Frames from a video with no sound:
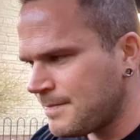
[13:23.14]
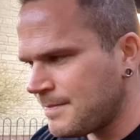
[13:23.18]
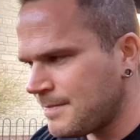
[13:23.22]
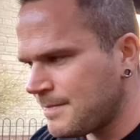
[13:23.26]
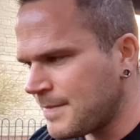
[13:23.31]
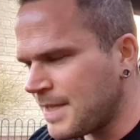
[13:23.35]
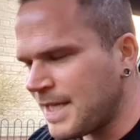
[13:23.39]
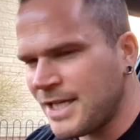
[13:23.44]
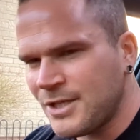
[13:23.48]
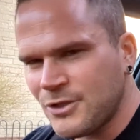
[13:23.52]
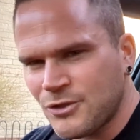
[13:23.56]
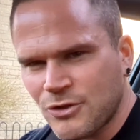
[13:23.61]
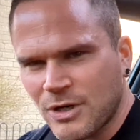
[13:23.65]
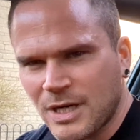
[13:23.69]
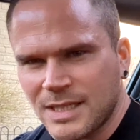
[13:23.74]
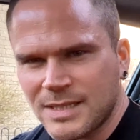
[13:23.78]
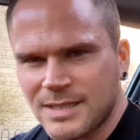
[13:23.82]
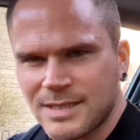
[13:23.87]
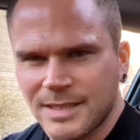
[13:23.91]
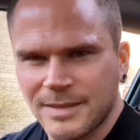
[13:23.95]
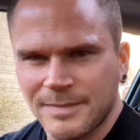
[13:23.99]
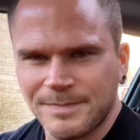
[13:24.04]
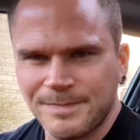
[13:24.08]
It's
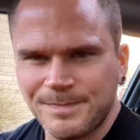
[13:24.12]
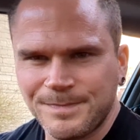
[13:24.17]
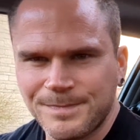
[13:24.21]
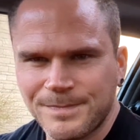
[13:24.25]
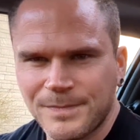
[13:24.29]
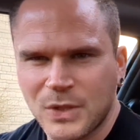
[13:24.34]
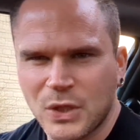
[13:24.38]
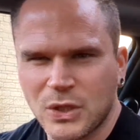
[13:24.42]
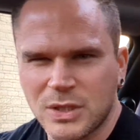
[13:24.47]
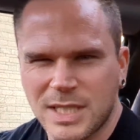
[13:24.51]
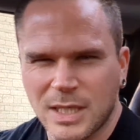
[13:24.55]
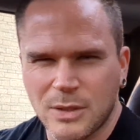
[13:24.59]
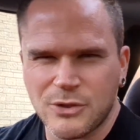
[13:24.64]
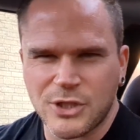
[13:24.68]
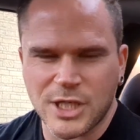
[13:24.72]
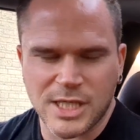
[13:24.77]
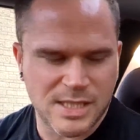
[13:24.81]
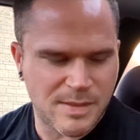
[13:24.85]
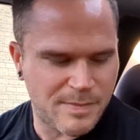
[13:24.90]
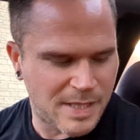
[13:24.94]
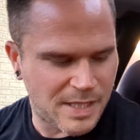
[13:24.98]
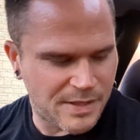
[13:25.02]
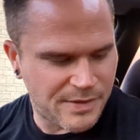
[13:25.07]
interesting. Gotta tell
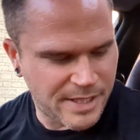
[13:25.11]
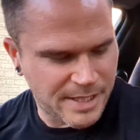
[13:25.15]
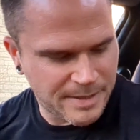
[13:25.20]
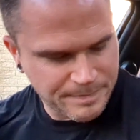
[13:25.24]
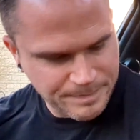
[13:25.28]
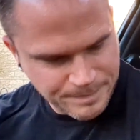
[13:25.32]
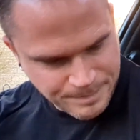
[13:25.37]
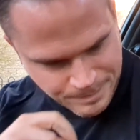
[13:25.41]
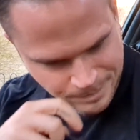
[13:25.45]
Jez about that.